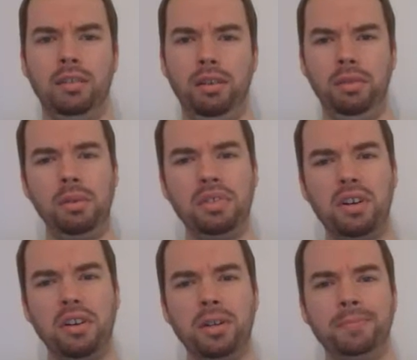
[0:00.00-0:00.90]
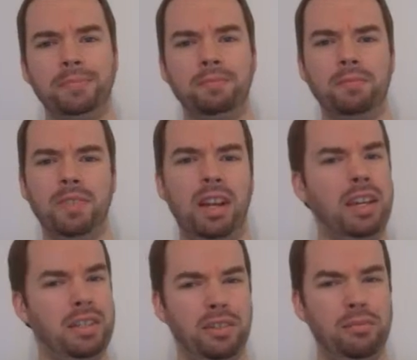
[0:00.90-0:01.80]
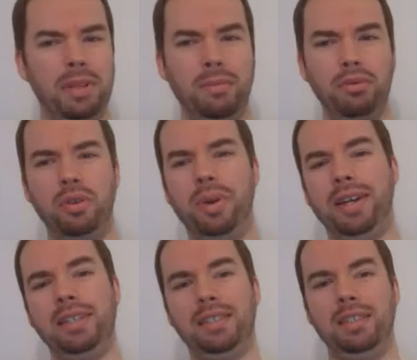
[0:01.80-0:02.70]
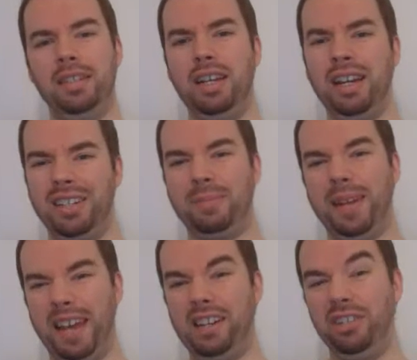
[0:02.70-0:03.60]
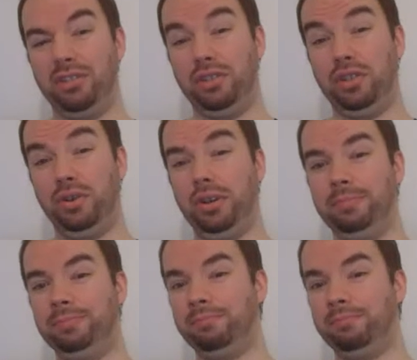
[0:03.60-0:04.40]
When I was younger, I ate too many Milky Ways. I spent ages on the toilet.